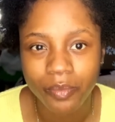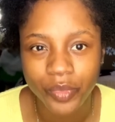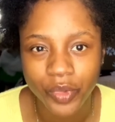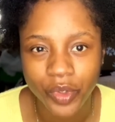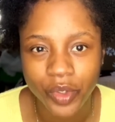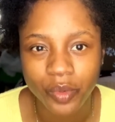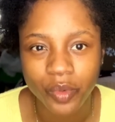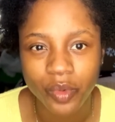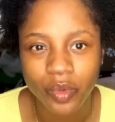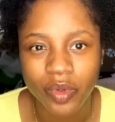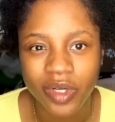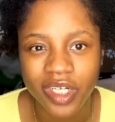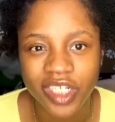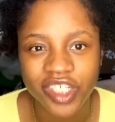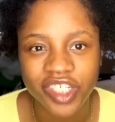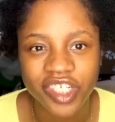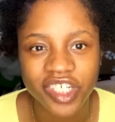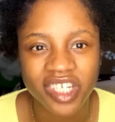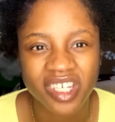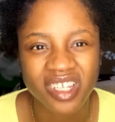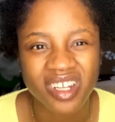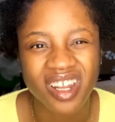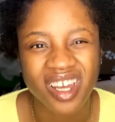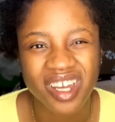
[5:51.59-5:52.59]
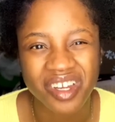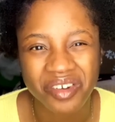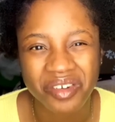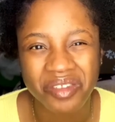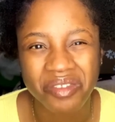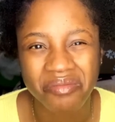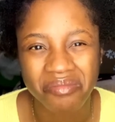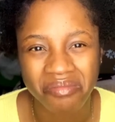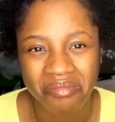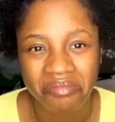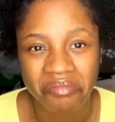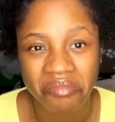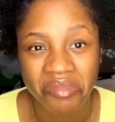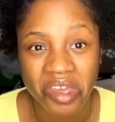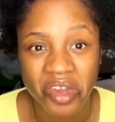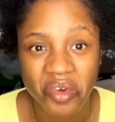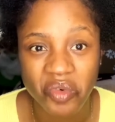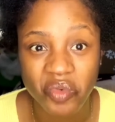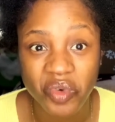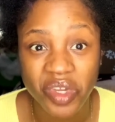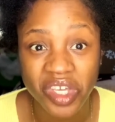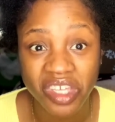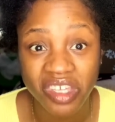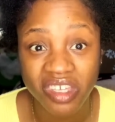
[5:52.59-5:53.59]
you will watch it in like a
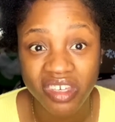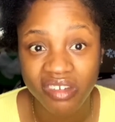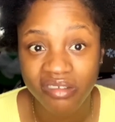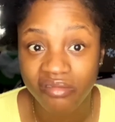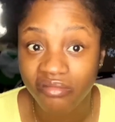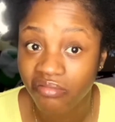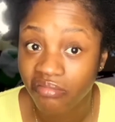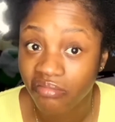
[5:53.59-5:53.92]
week,